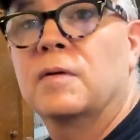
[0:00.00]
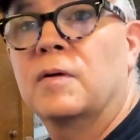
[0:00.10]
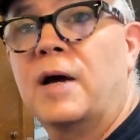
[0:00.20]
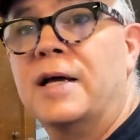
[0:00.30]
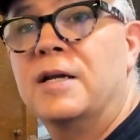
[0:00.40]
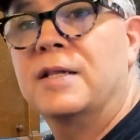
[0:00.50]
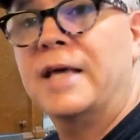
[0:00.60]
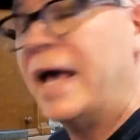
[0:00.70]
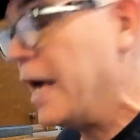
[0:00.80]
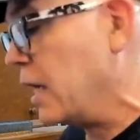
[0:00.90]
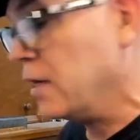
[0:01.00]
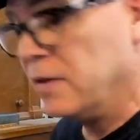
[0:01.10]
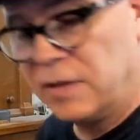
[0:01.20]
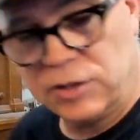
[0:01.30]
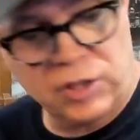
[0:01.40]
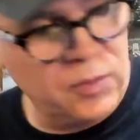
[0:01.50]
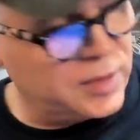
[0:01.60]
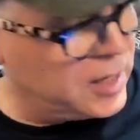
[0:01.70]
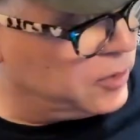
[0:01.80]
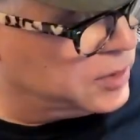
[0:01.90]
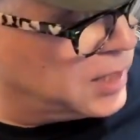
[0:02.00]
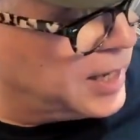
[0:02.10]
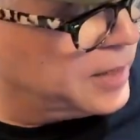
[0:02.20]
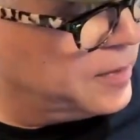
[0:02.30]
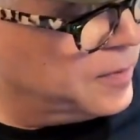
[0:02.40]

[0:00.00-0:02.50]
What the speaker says: I ended on the A. I'll show you what that looks like.